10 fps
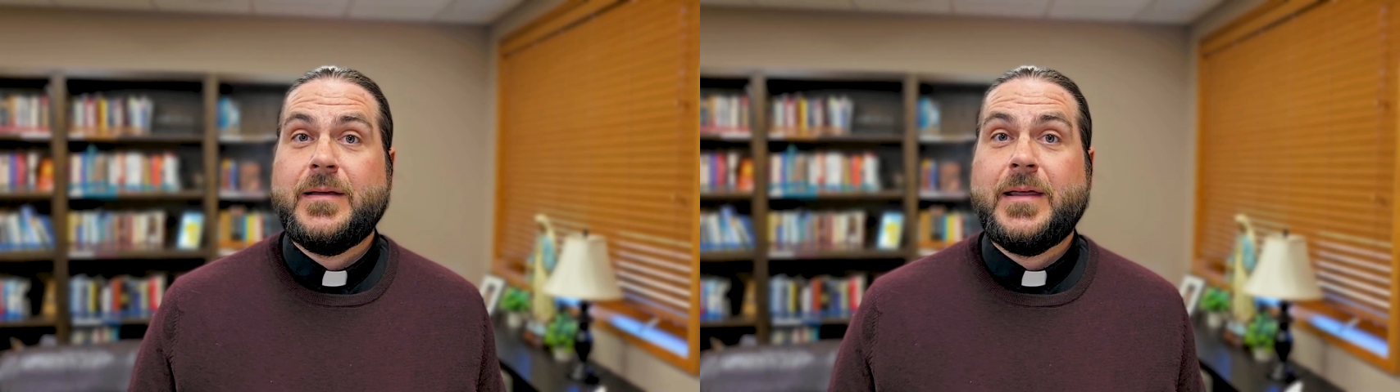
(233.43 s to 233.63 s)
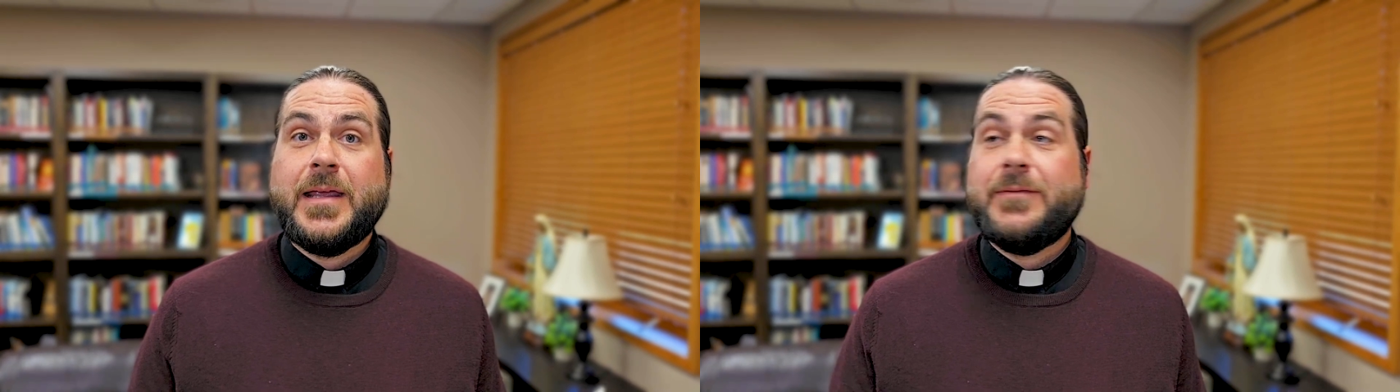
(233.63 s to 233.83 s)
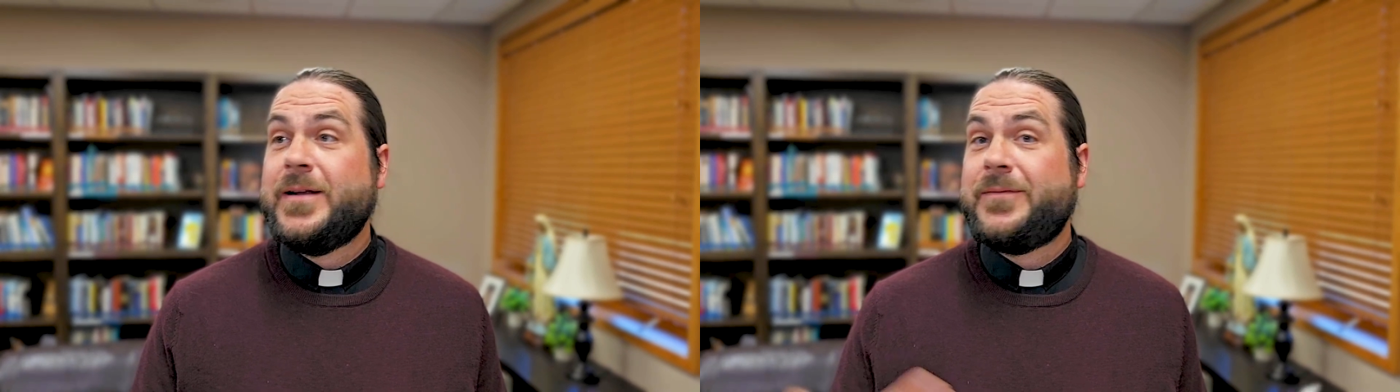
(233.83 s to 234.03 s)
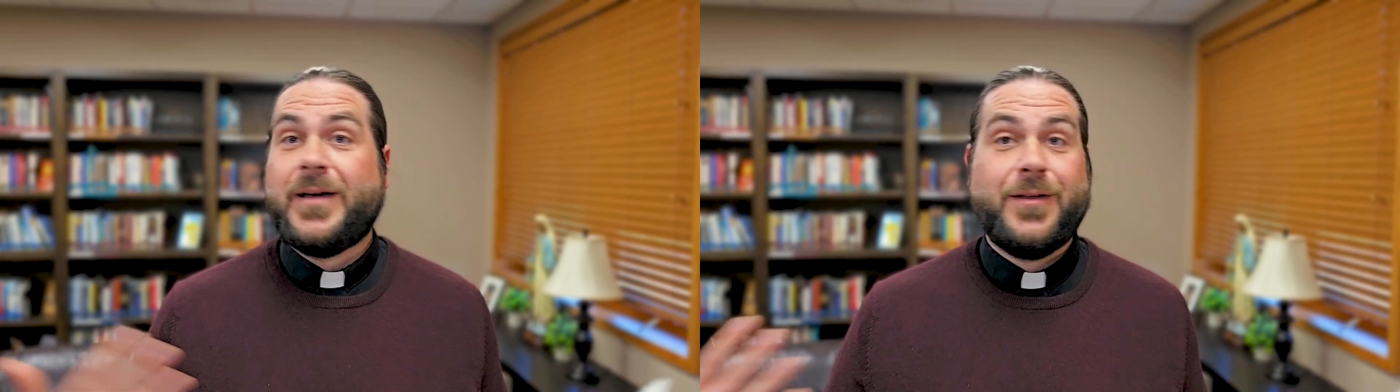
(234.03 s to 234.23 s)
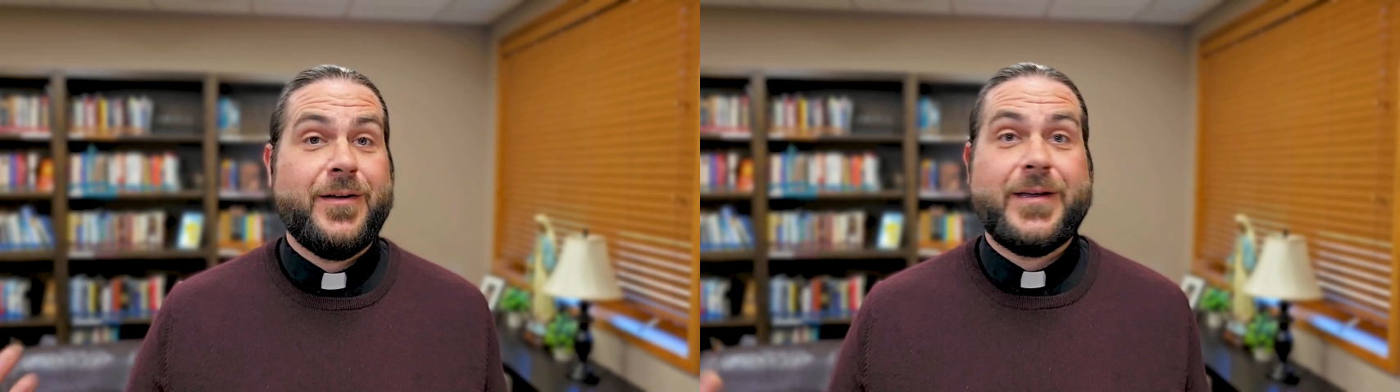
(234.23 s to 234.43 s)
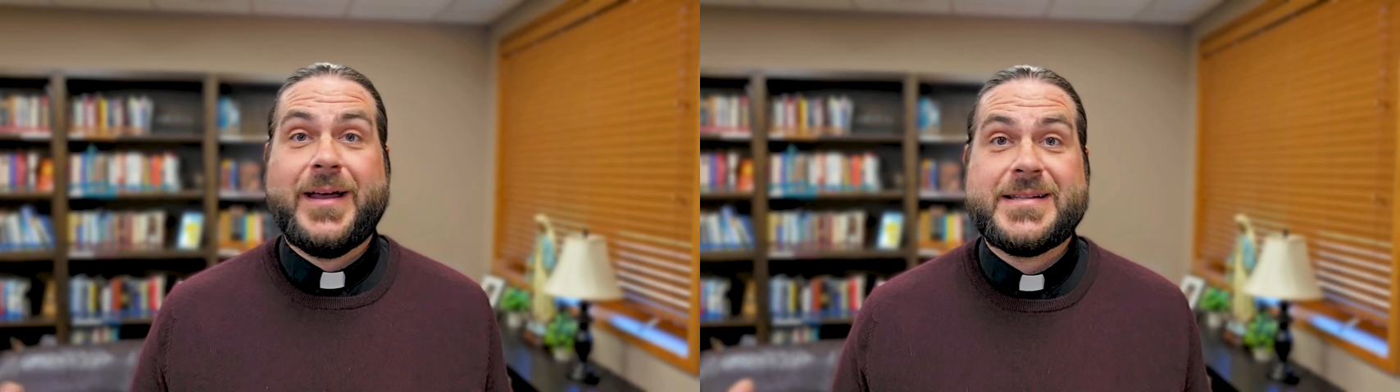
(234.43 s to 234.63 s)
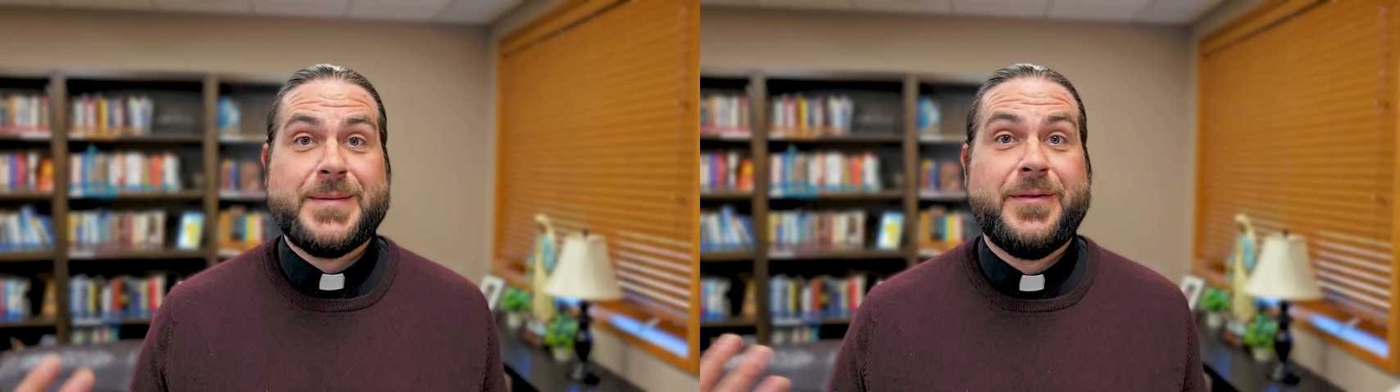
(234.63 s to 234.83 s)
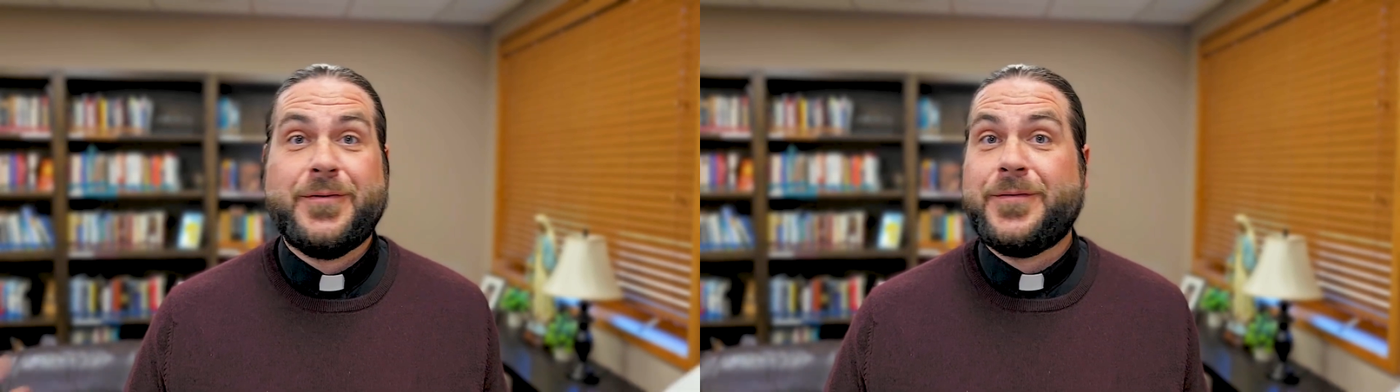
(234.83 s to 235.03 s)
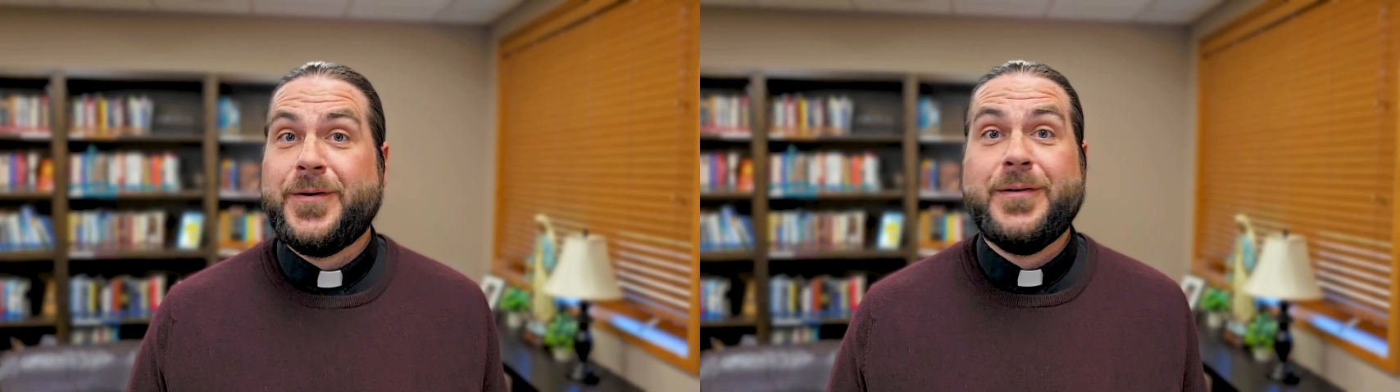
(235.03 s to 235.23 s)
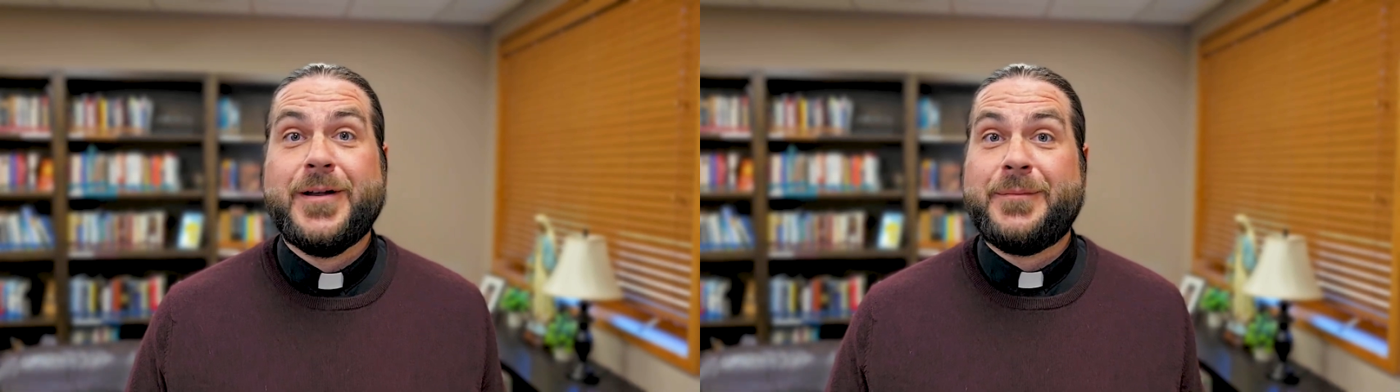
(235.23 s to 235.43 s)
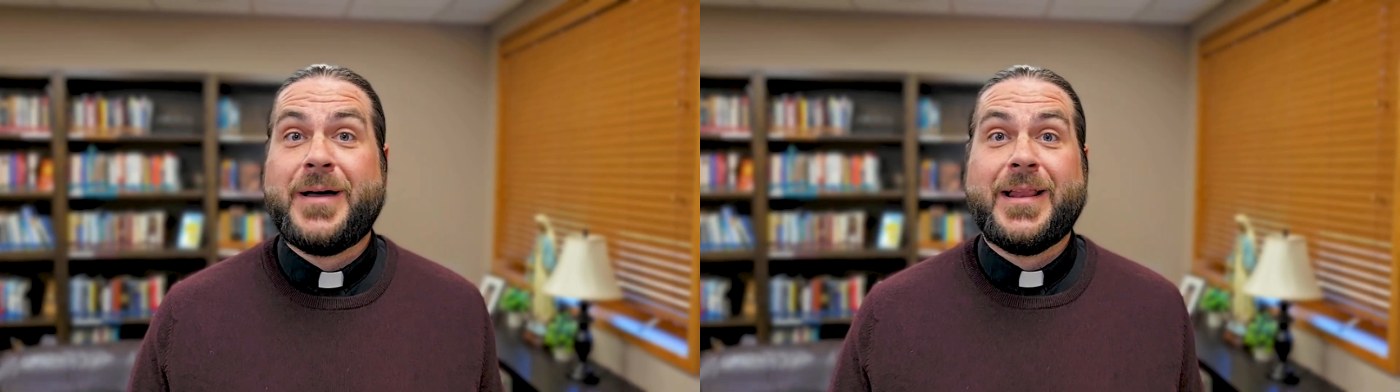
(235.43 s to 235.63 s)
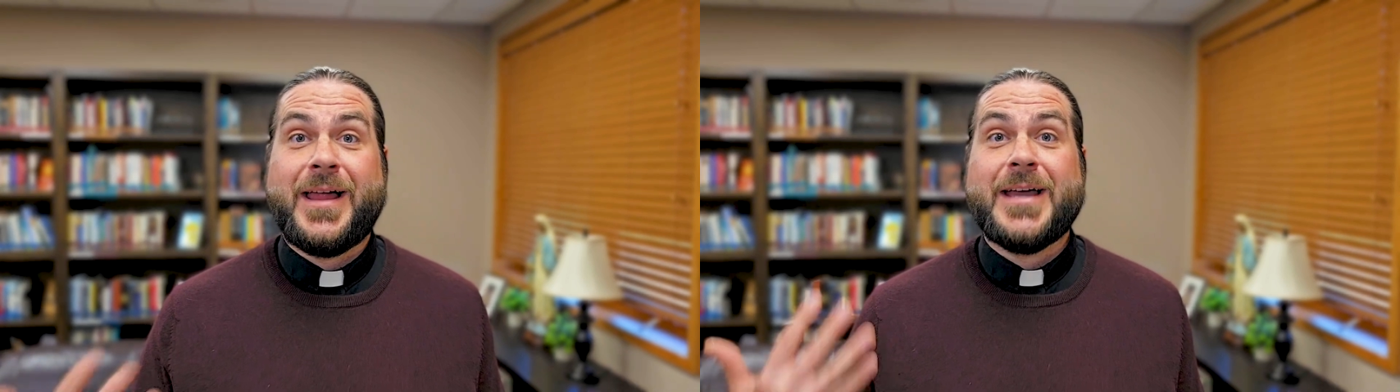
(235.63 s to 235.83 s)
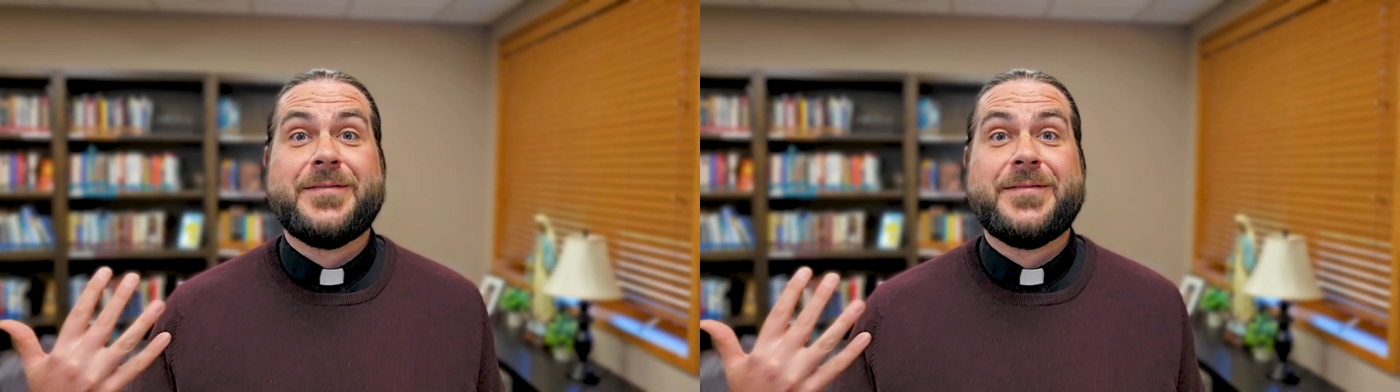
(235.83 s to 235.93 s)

even if I look at some of the fruit in my life